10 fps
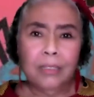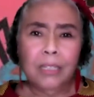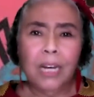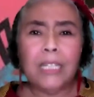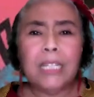
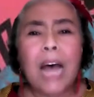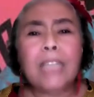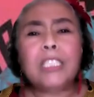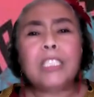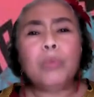
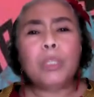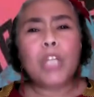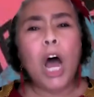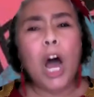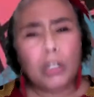Anansi was
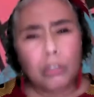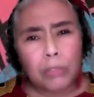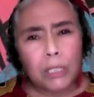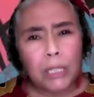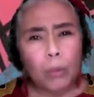
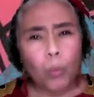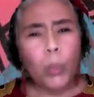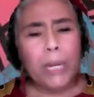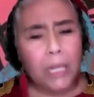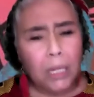hungry and
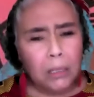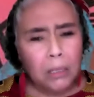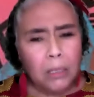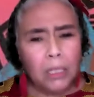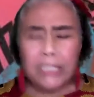weak
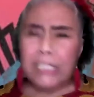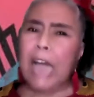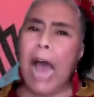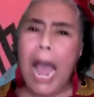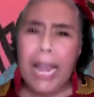and
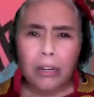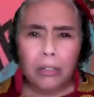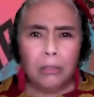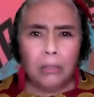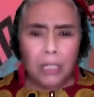tired,
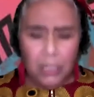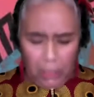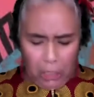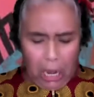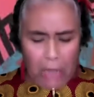
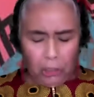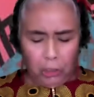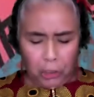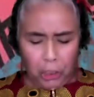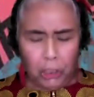and he had a
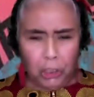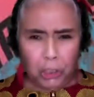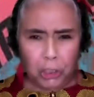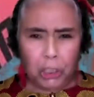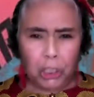skinny,
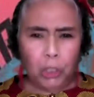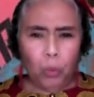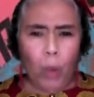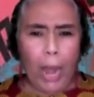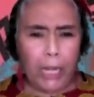skinny
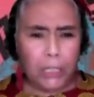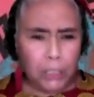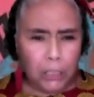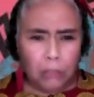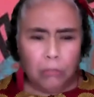
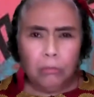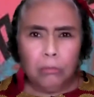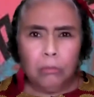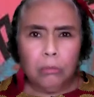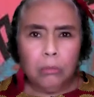waist.
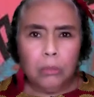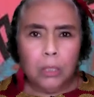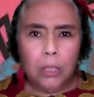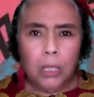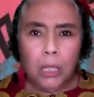
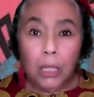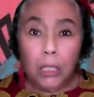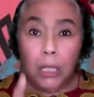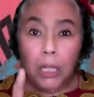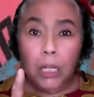And
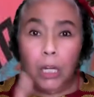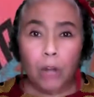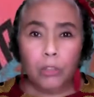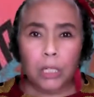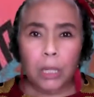he
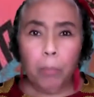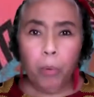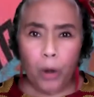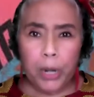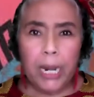learned an
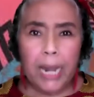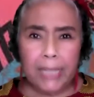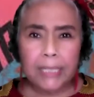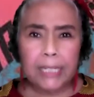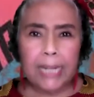important
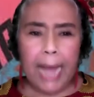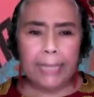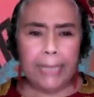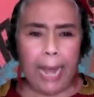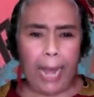lesson
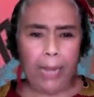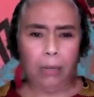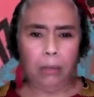that day